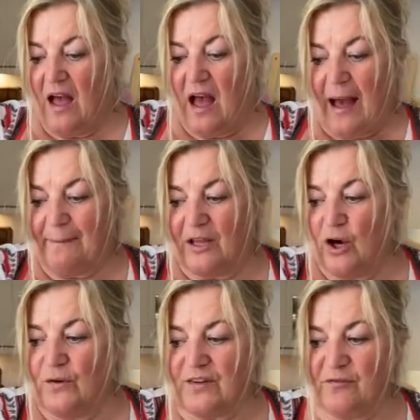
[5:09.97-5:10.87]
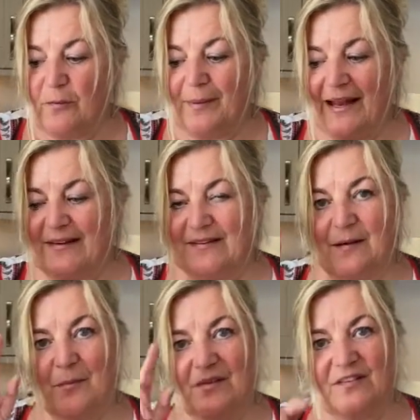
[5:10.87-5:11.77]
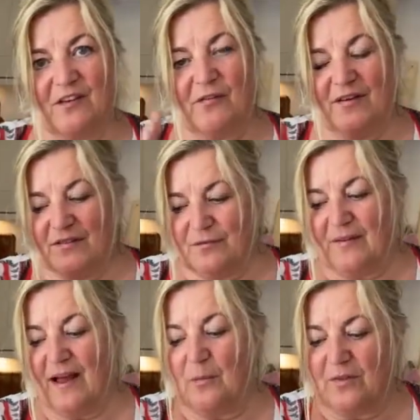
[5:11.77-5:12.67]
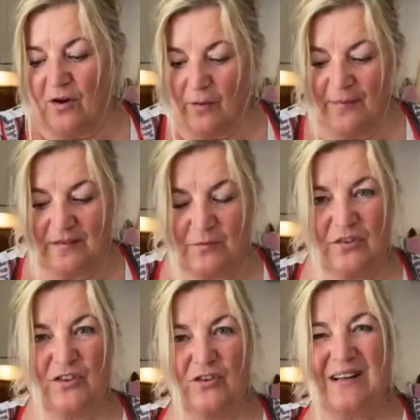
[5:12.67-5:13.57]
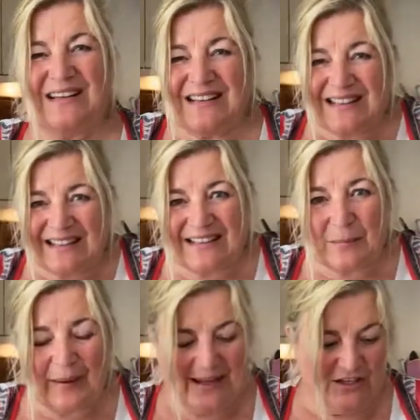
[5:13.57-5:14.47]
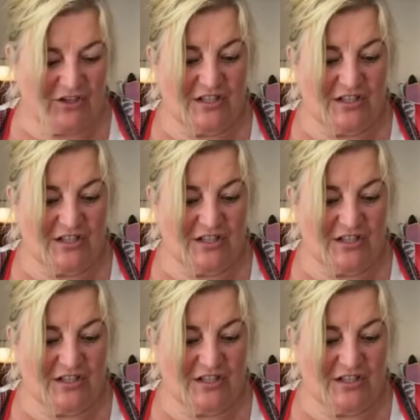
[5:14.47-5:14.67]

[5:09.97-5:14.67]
And because I've replaced some of the self-raising flour with almonds, I'm just going to do a little pinch.